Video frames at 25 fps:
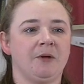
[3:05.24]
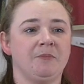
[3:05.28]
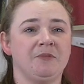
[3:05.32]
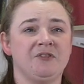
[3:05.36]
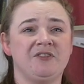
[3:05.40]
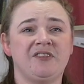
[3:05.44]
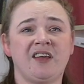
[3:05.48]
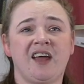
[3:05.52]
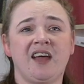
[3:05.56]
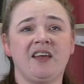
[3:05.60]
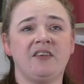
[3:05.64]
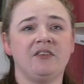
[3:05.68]

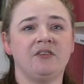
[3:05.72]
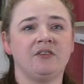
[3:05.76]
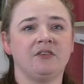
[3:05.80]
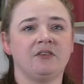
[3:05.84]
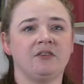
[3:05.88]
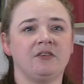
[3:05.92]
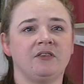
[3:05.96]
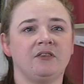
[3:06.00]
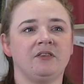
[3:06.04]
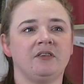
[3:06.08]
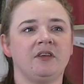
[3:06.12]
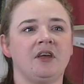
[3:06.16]

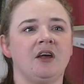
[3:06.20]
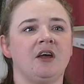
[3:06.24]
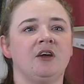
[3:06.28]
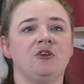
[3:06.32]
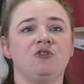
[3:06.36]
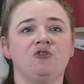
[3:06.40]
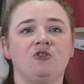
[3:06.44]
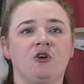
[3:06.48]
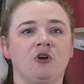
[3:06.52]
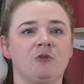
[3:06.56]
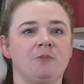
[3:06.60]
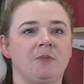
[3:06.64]
desks,
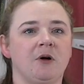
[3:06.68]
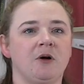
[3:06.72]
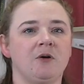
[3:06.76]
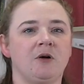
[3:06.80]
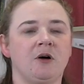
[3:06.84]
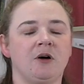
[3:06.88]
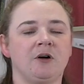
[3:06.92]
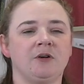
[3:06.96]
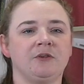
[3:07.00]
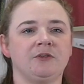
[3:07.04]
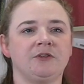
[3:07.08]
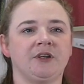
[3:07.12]
dog bowl
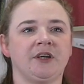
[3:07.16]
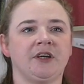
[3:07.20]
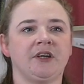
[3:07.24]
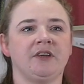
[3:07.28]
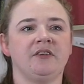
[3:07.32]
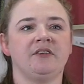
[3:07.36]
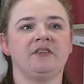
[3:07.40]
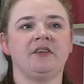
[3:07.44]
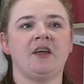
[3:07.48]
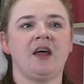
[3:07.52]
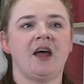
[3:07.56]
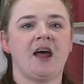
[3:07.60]

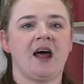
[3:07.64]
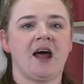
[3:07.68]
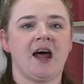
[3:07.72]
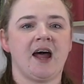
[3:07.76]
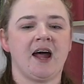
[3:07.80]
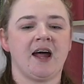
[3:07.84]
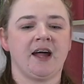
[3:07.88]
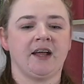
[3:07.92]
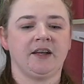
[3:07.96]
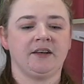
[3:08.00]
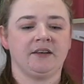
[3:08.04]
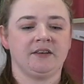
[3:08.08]
holders,
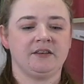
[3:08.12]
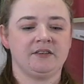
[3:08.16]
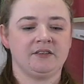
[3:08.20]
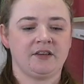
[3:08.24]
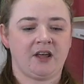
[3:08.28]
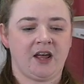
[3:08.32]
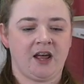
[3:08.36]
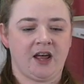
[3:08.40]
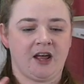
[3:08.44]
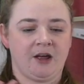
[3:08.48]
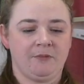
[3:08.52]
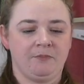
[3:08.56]
and
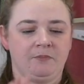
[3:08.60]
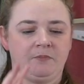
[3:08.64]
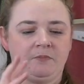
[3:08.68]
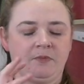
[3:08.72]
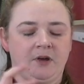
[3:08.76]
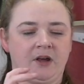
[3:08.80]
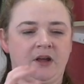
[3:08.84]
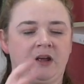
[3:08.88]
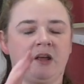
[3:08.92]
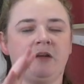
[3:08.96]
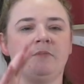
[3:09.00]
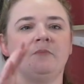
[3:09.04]

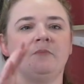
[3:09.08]
a